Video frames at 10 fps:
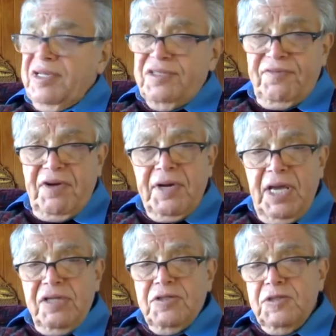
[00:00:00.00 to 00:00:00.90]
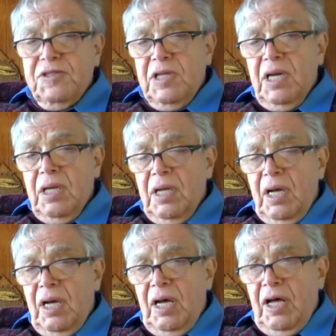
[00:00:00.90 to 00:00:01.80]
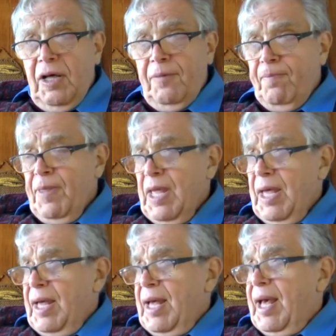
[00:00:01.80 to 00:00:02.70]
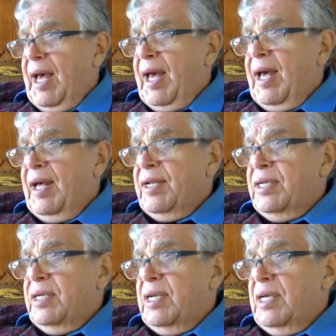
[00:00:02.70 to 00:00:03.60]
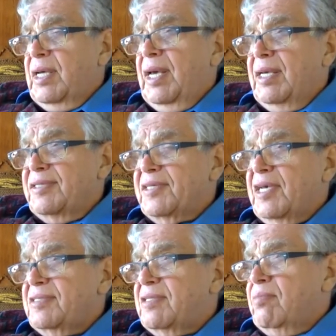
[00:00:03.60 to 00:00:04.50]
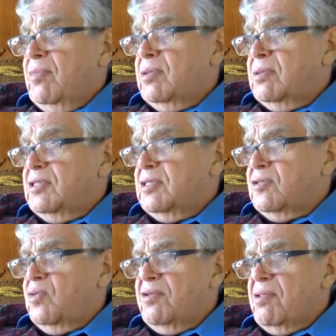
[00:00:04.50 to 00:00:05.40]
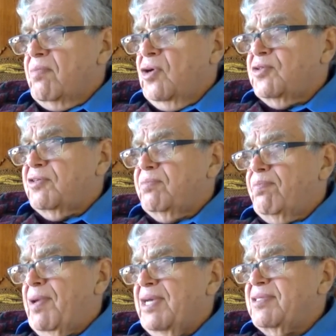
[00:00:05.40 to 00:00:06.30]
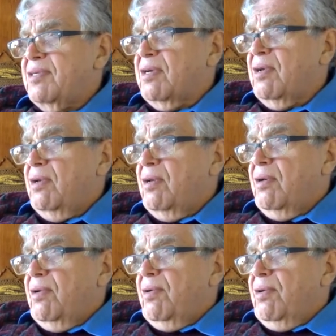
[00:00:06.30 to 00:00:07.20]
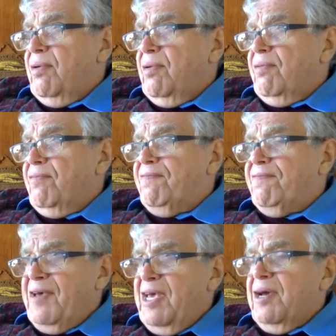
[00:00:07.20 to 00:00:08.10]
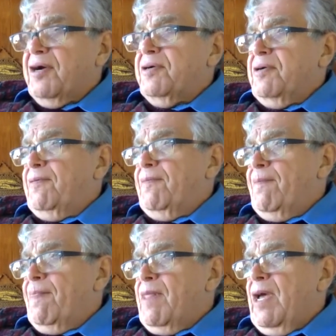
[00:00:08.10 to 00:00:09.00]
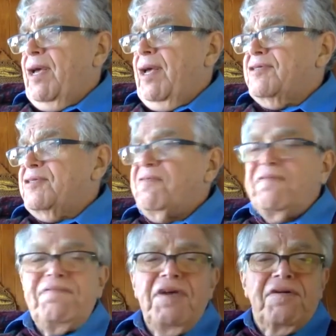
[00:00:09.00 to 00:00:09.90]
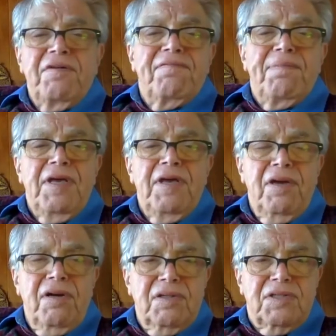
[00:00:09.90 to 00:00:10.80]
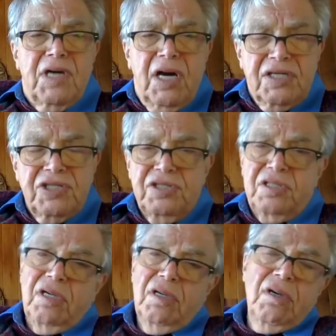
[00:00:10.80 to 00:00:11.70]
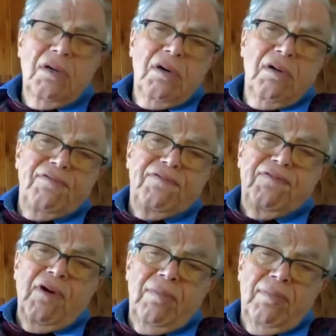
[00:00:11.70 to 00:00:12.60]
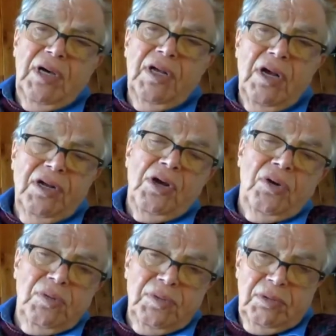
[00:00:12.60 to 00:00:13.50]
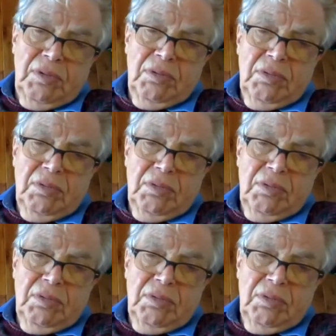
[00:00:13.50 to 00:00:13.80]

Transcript: but it's very interesting. Um, and he says the mo sort of the most basic fear is the fear of being touched from an unknown